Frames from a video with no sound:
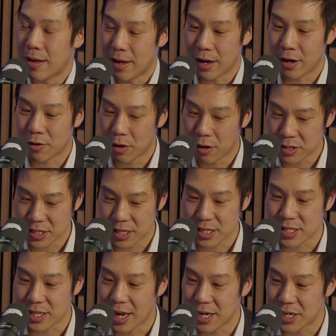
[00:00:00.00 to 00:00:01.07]
Across
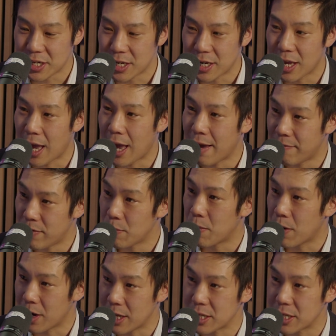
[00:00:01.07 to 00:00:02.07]
this nation, everyone